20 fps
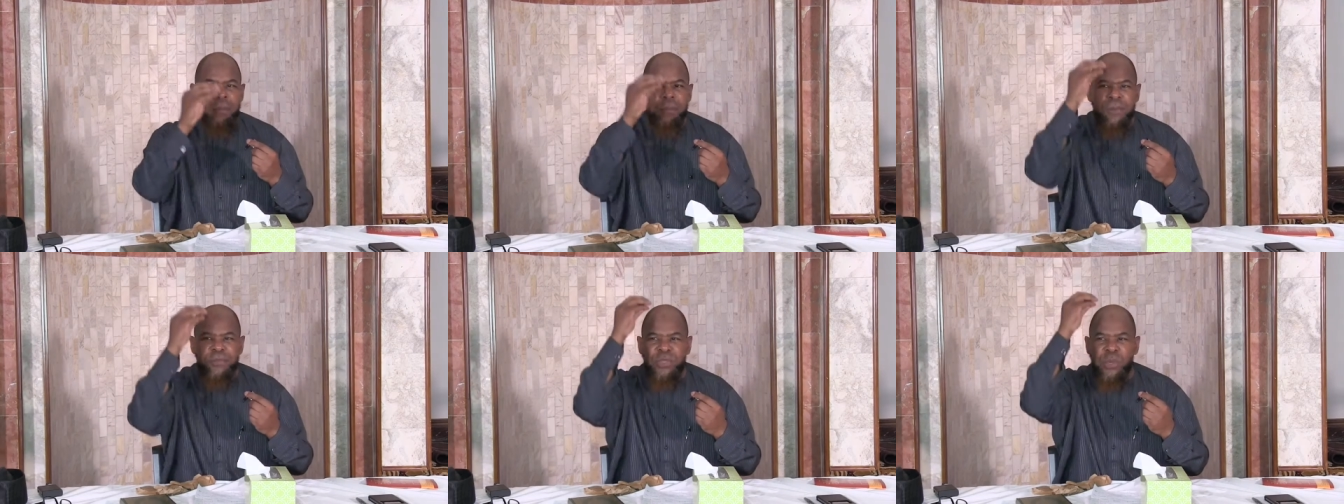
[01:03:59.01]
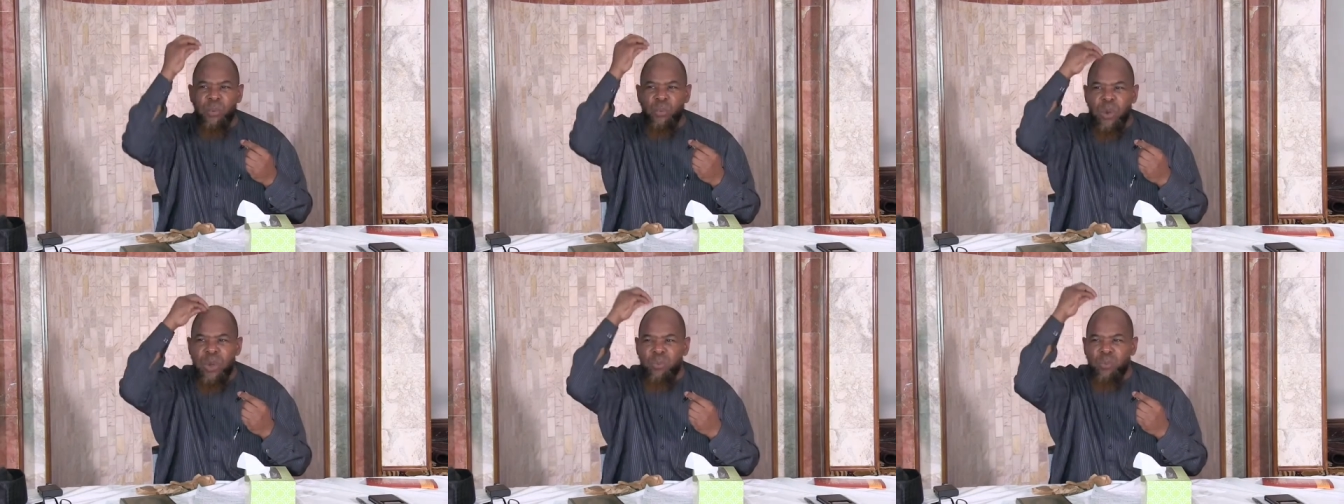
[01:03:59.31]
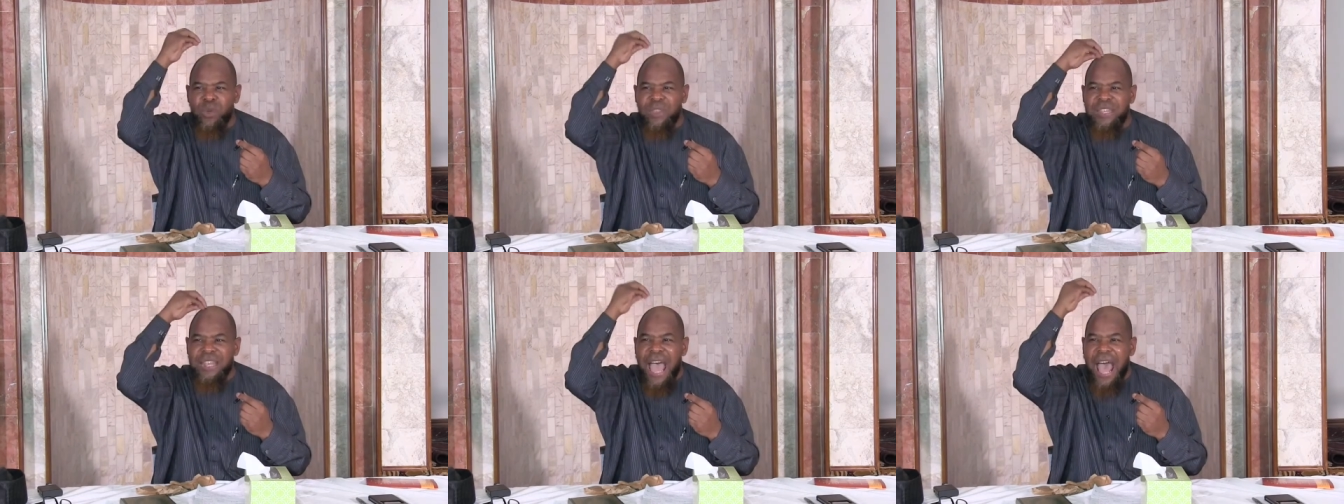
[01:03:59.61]
But the
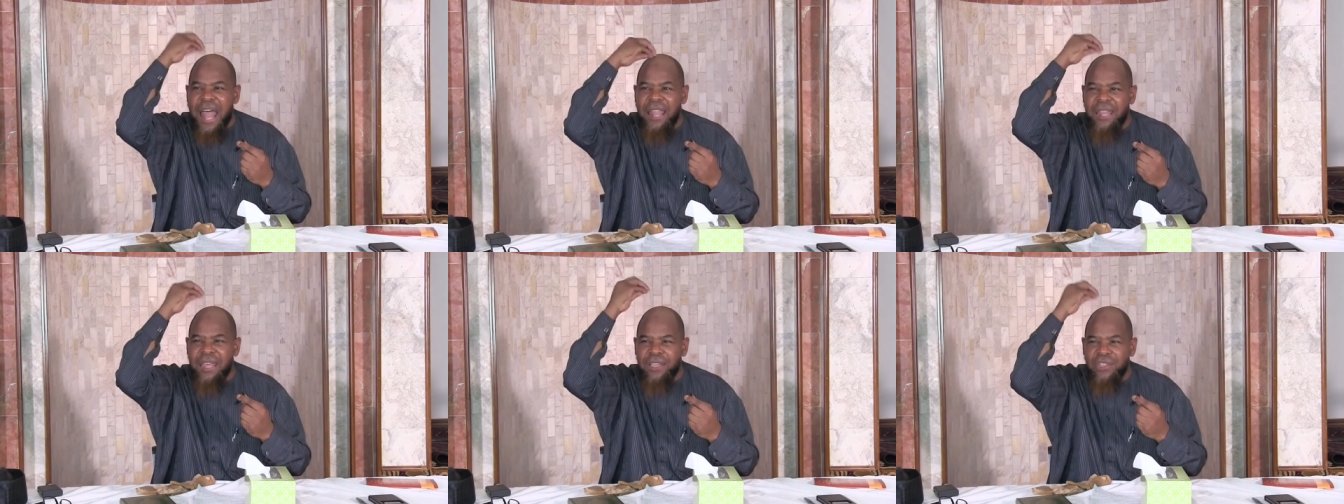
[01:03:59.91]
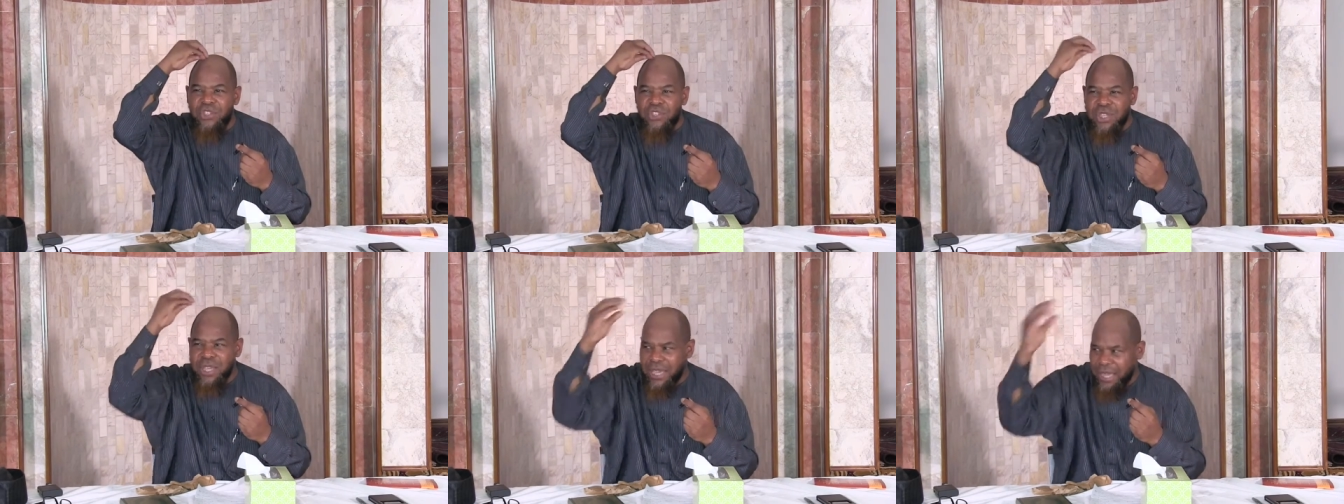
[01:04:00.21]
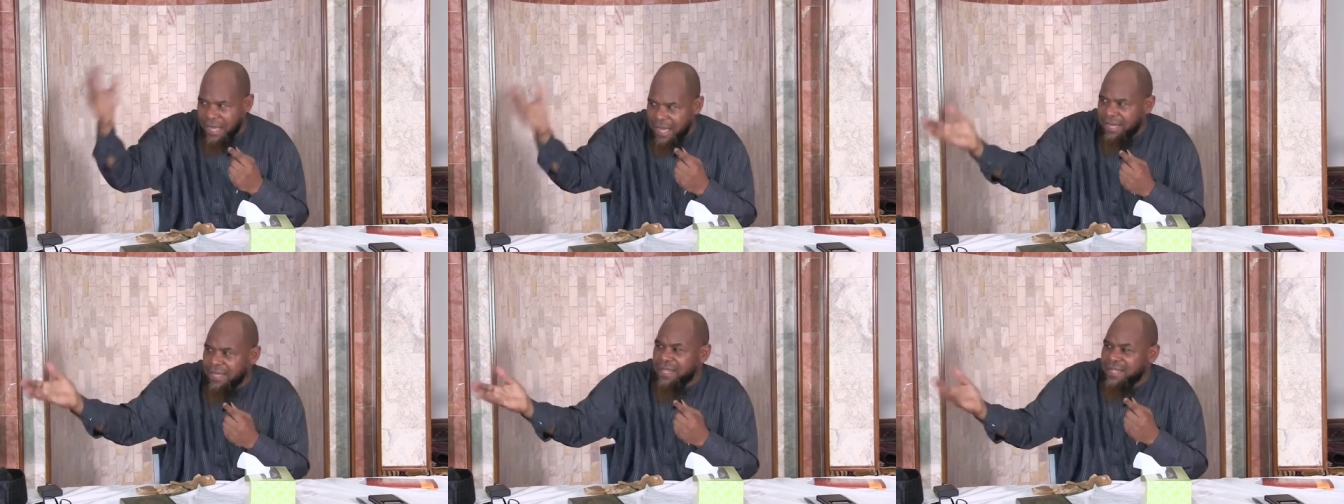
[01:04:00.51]
one with knowledge,
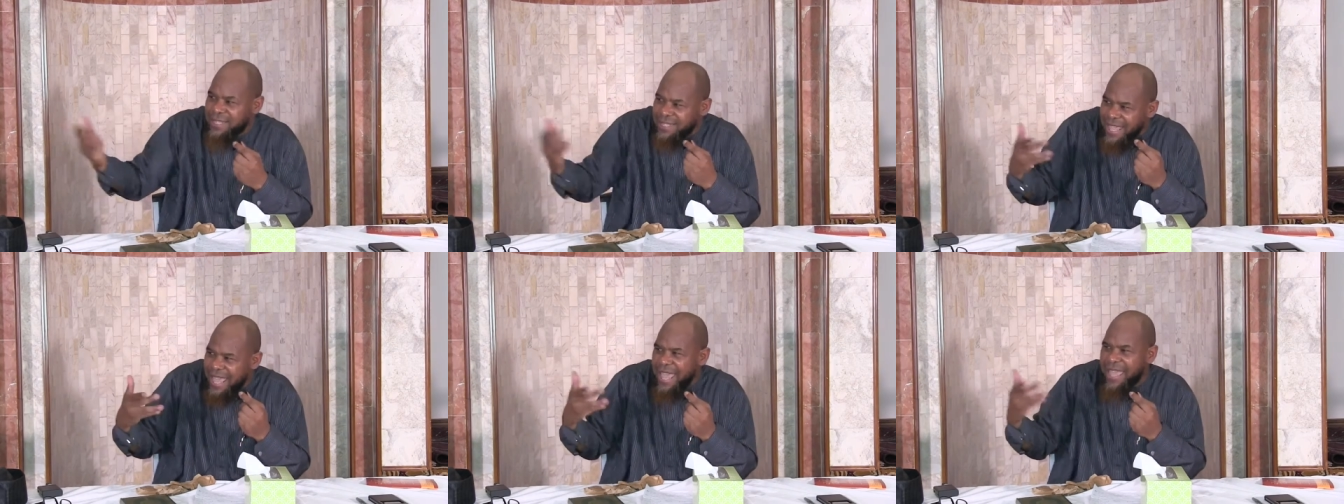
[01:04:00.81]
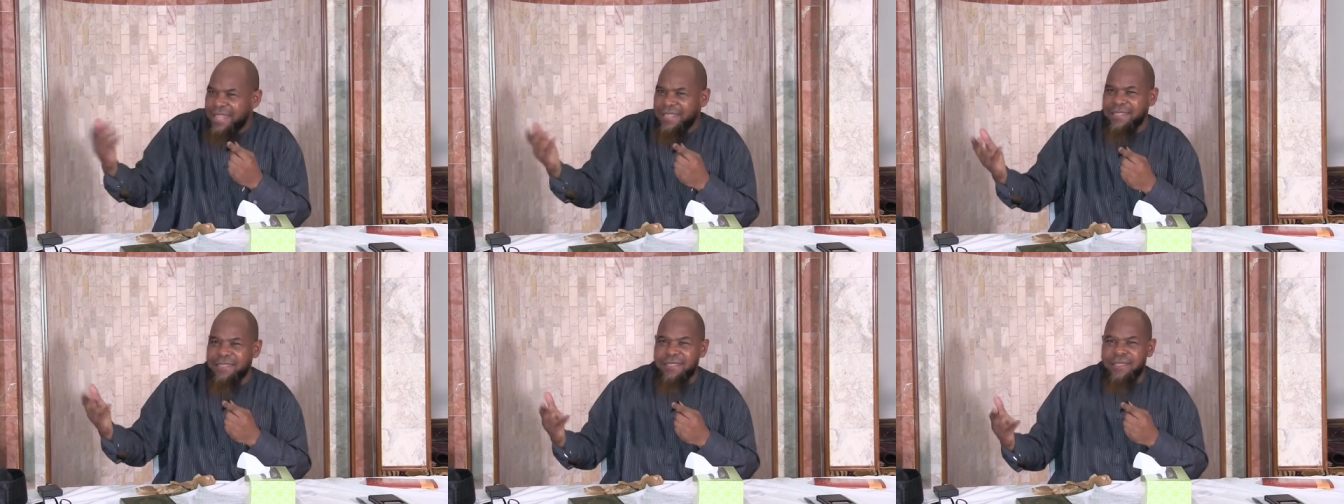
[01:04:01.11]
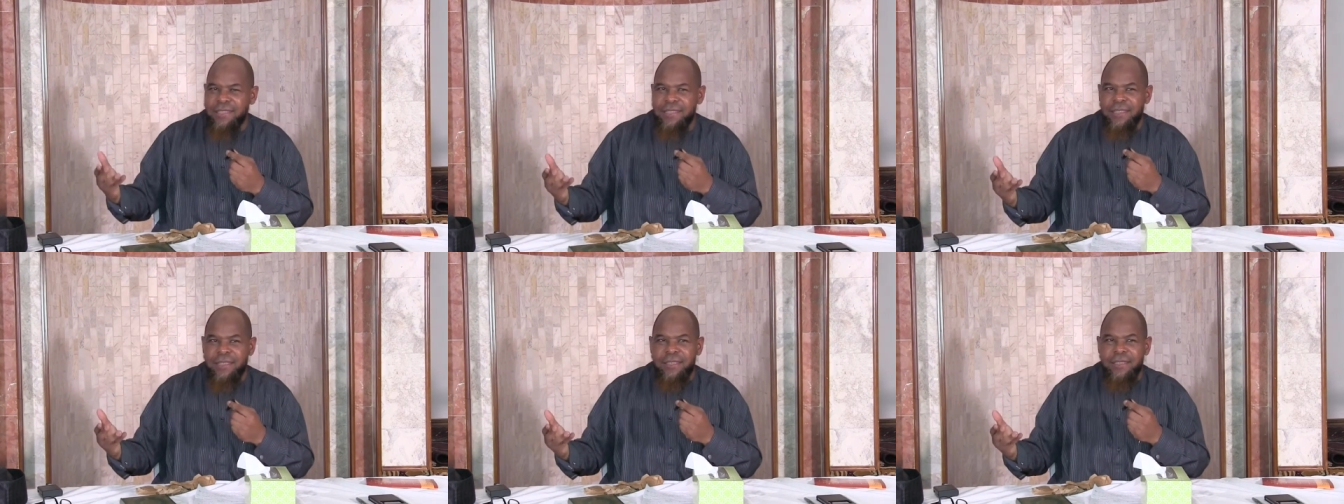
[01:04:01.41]
he understands.